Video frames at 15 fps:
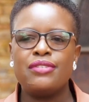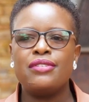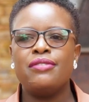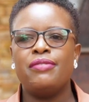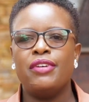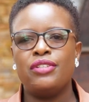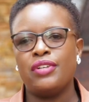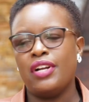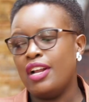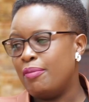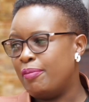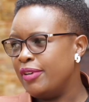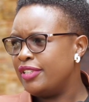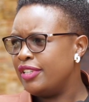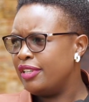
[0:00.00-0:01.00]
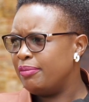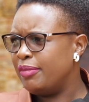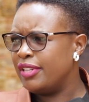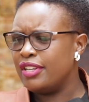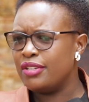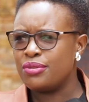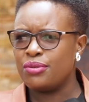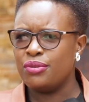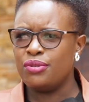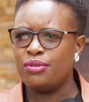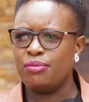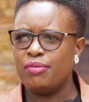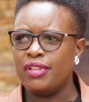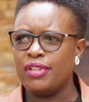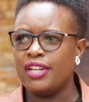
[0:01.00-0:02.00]
eventually appointed by the school
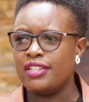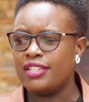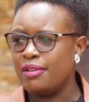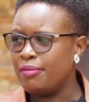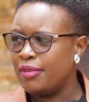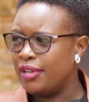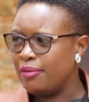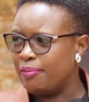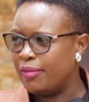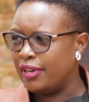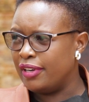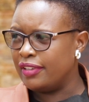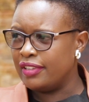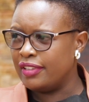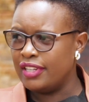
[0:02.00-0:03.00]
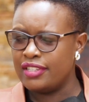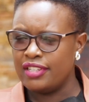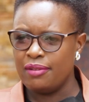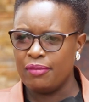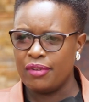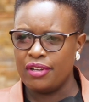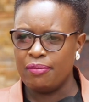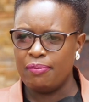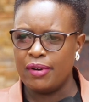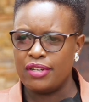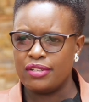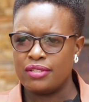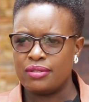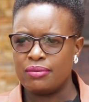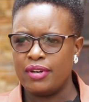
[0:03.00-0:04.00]
to be the timekeeper. The
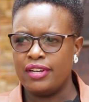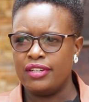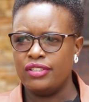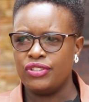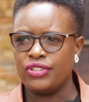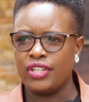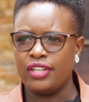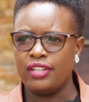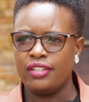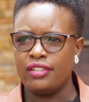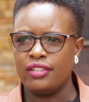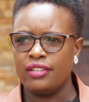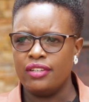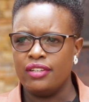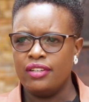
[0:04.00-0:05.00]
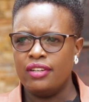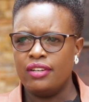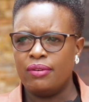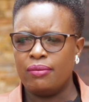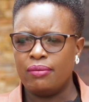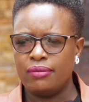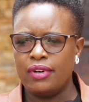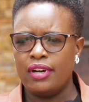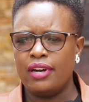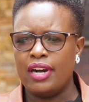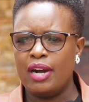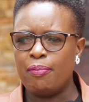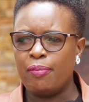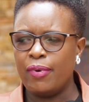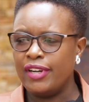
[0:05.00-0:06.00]
timekeepers were initially
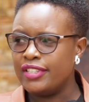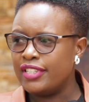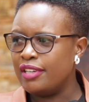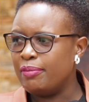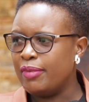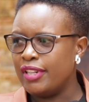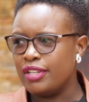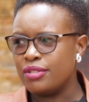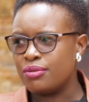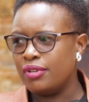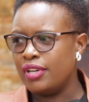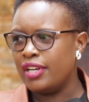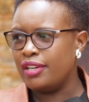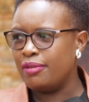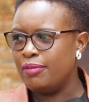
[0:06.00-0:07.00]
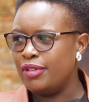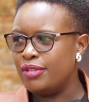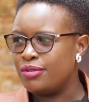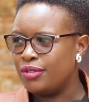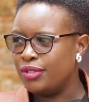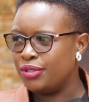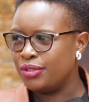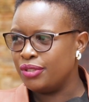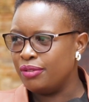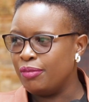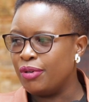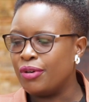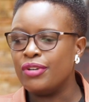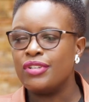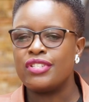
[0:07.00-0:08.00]
appointed by the school administration
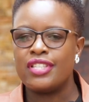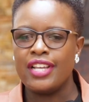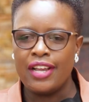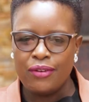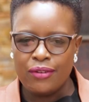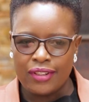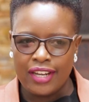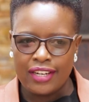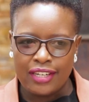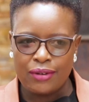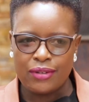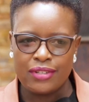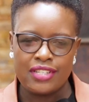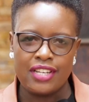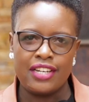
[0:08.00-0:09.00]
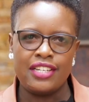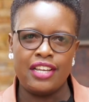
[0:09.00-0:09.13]
because they knew that I was a